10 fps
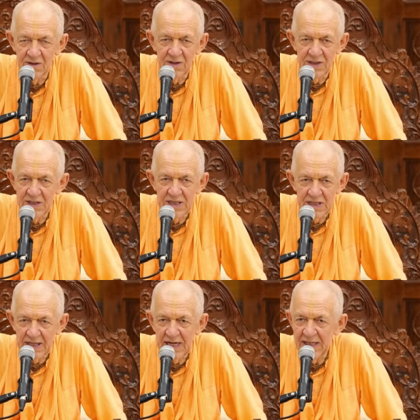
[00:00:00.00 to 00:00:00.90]
where Lord
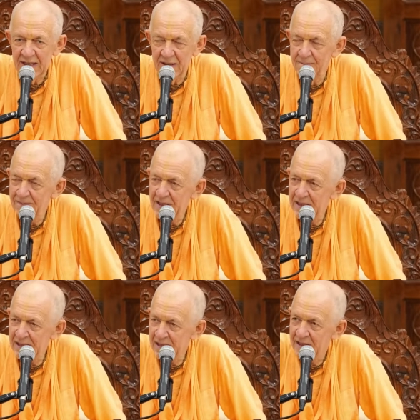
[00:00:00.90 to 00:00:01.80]
Nityananda
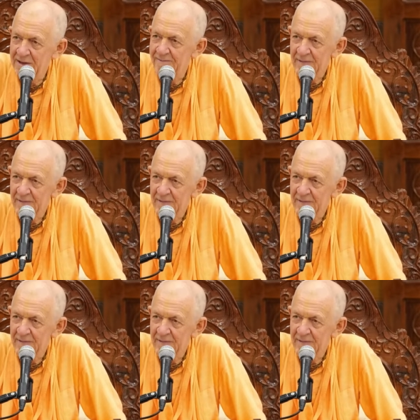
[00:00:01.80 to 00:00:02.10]
appeared.